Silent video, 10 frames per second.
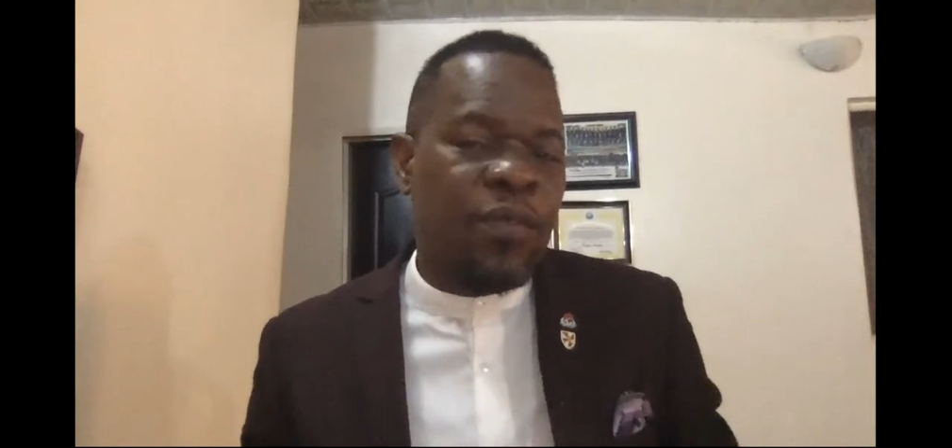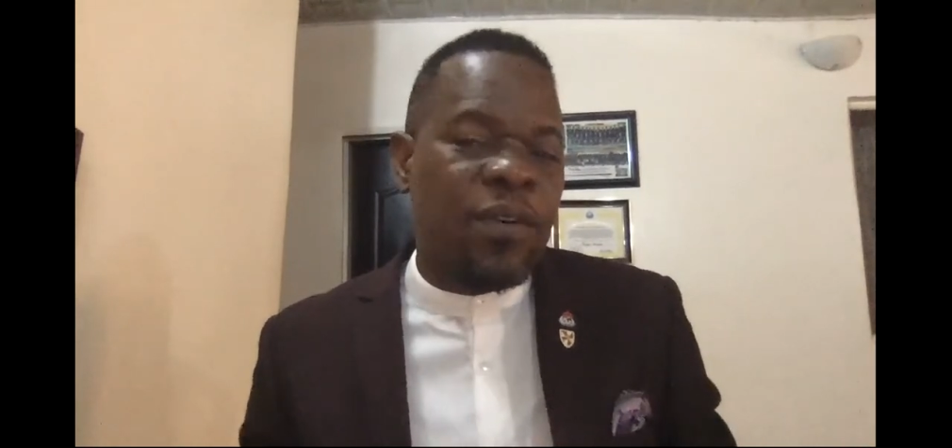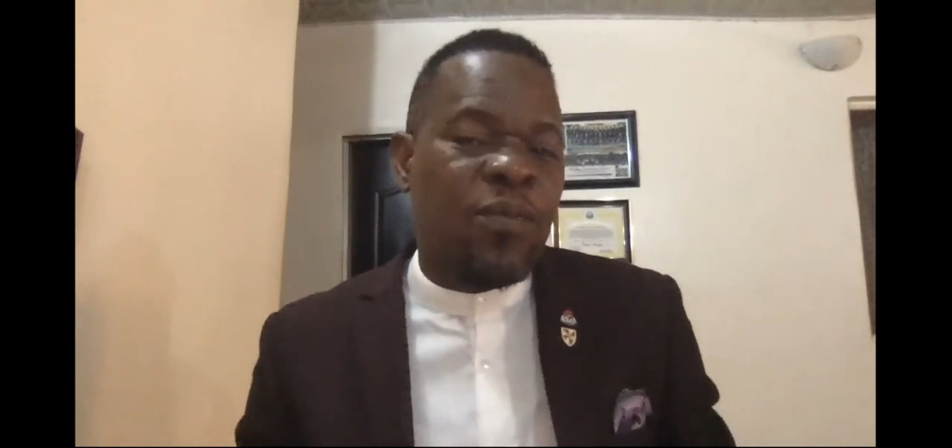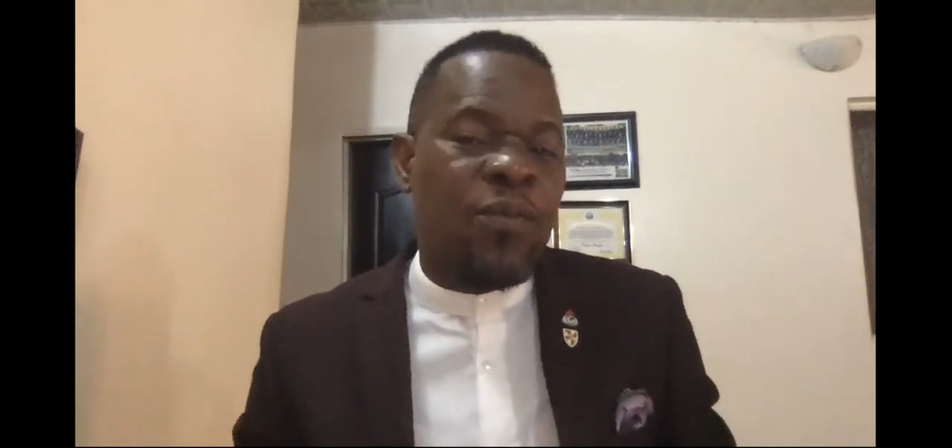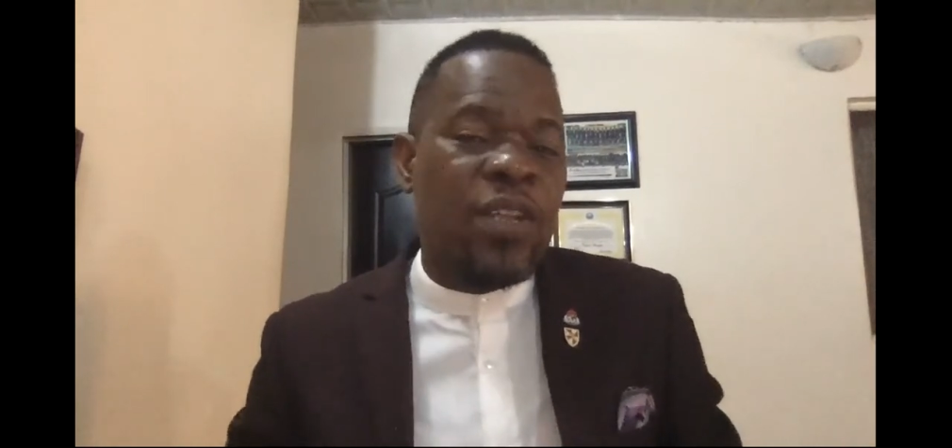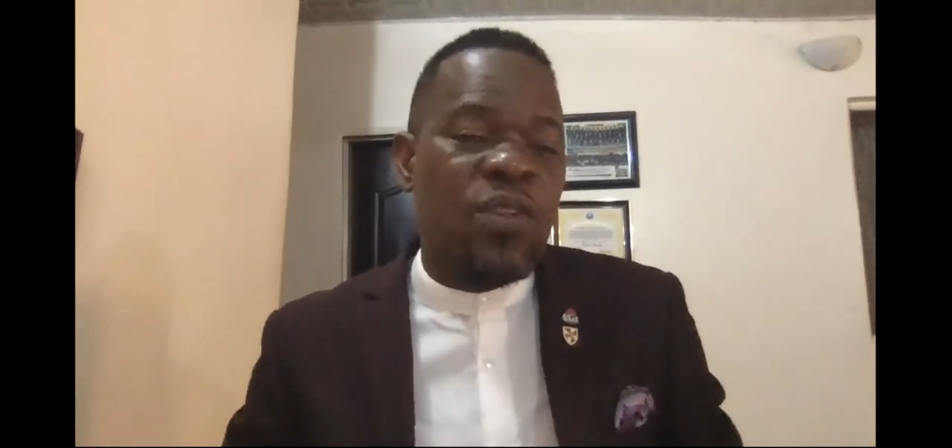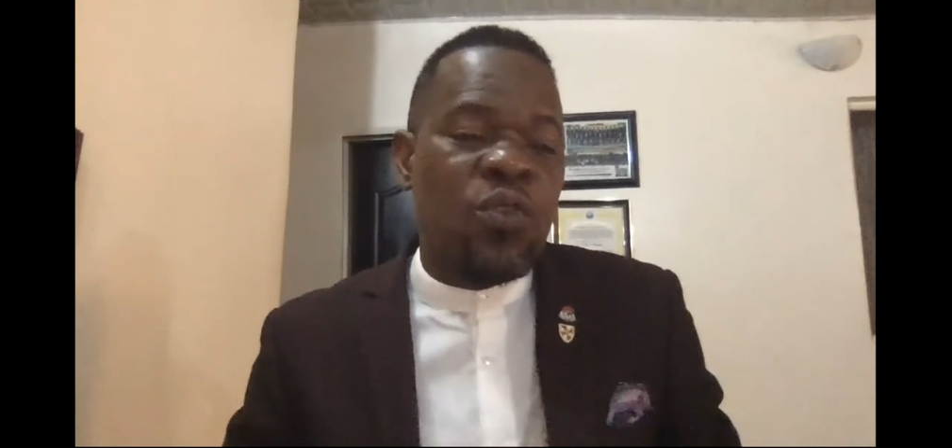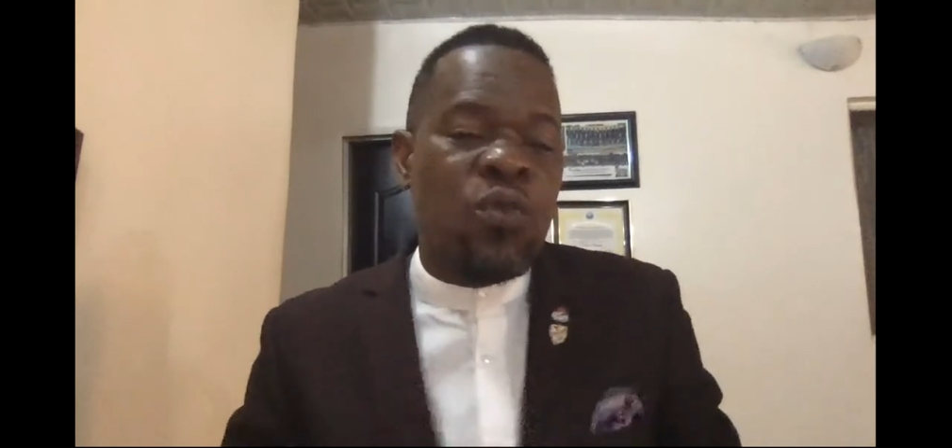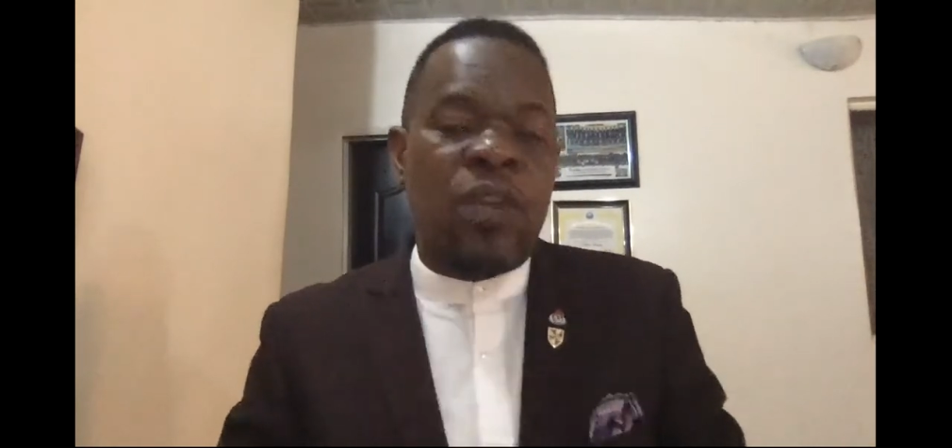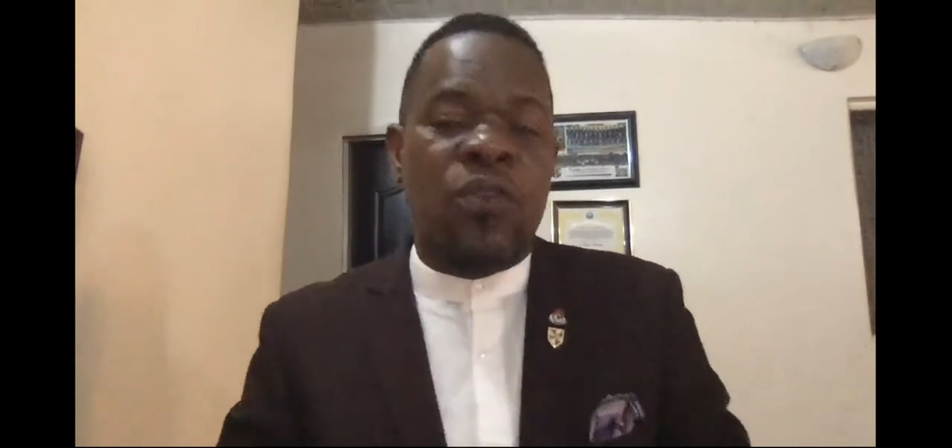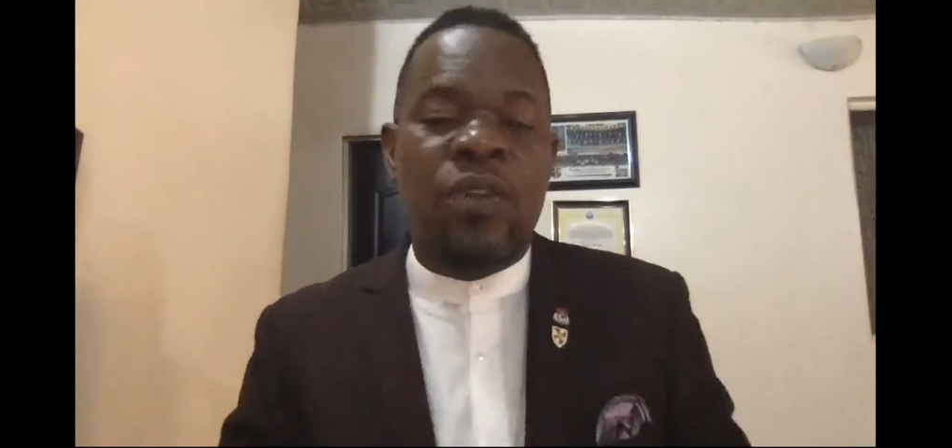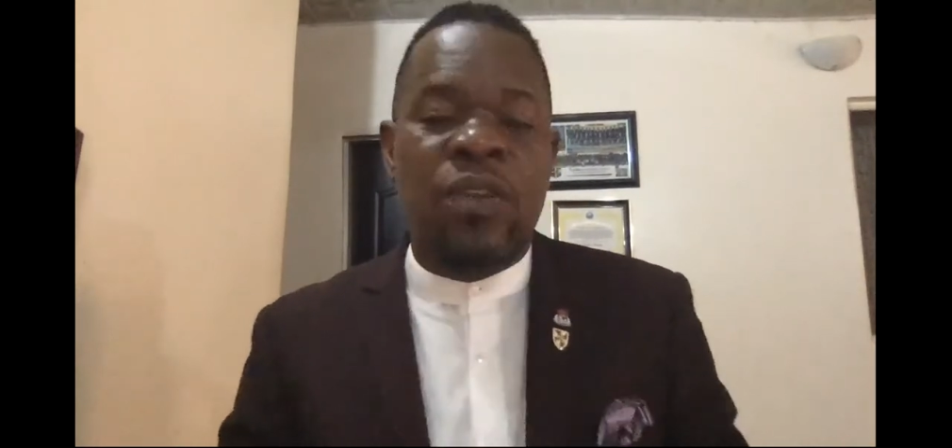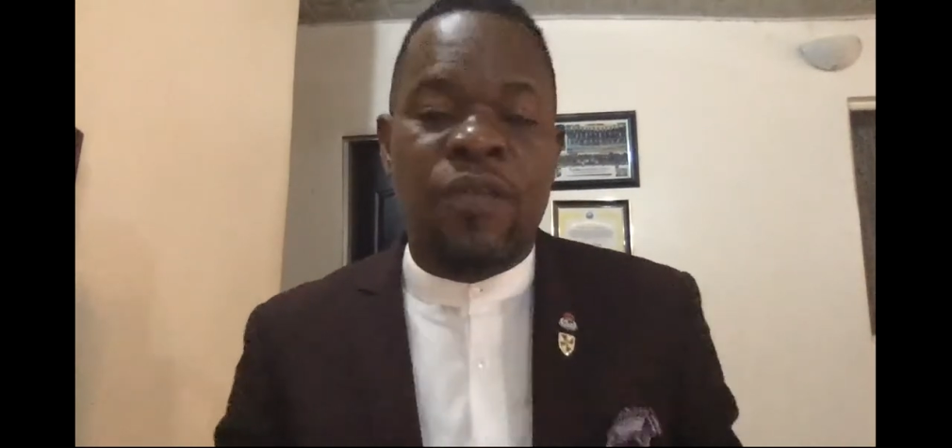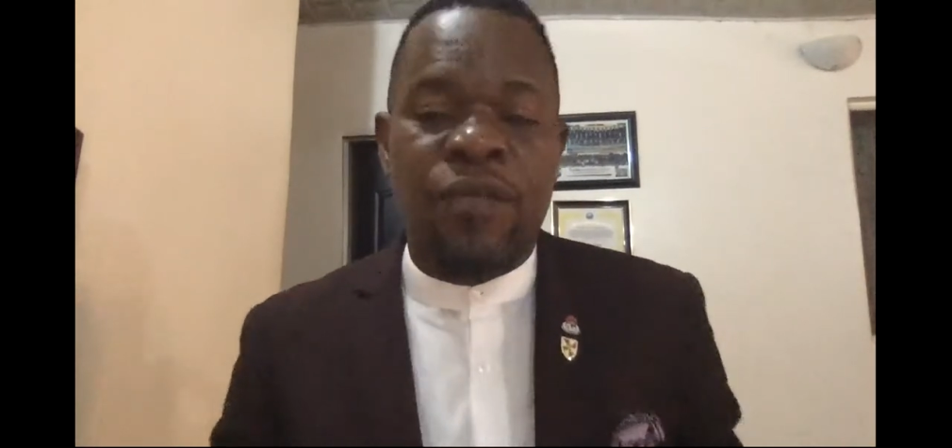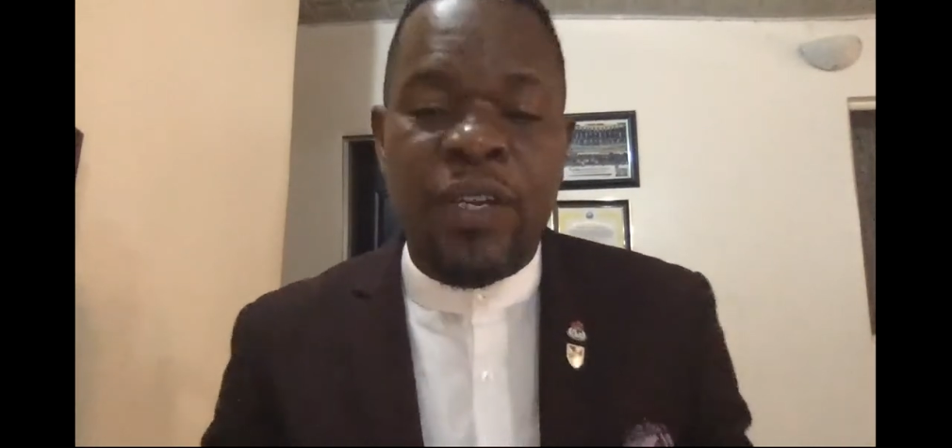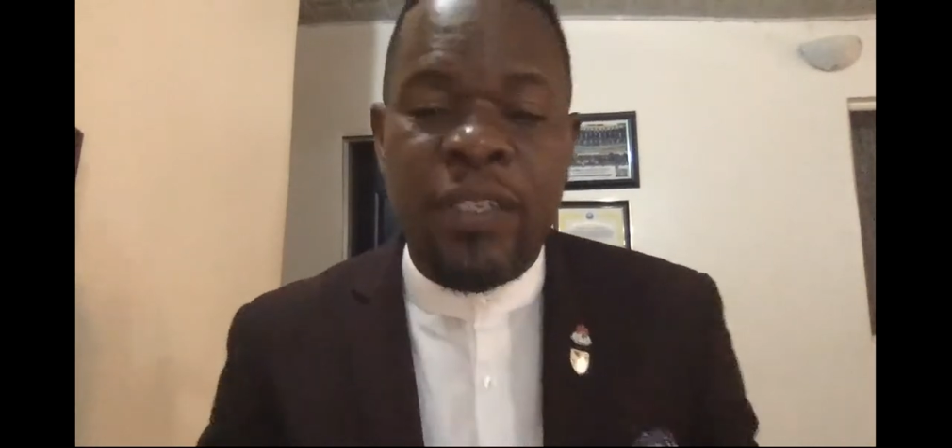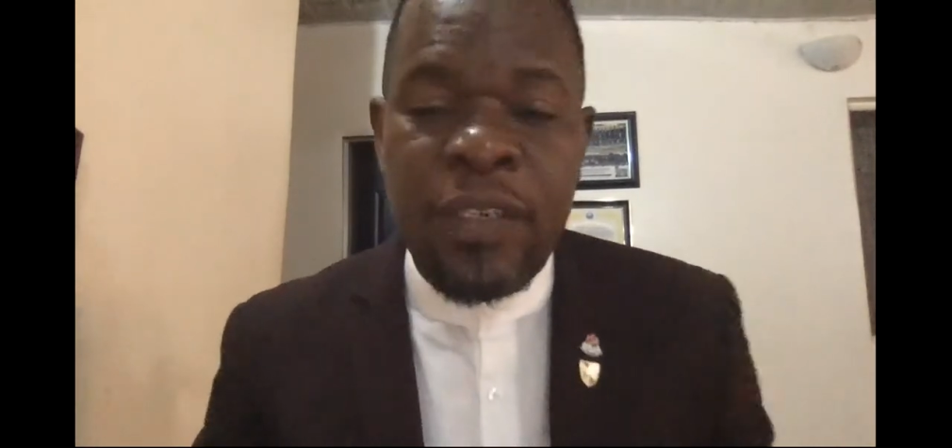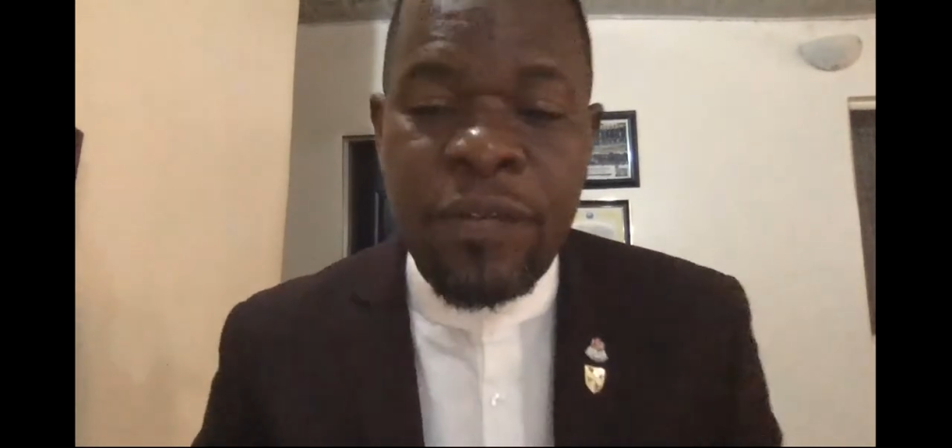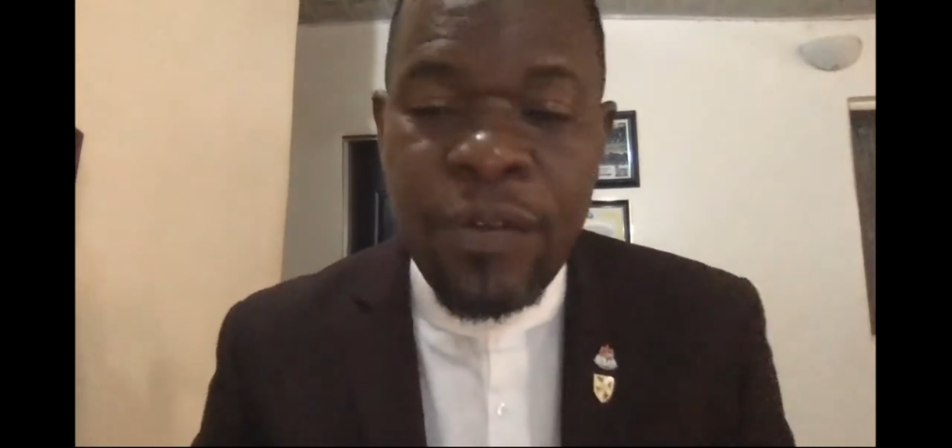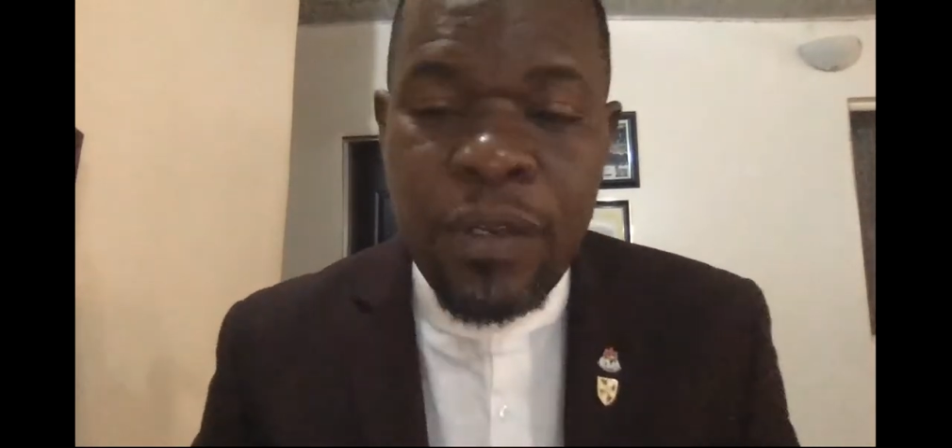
when you are doing effective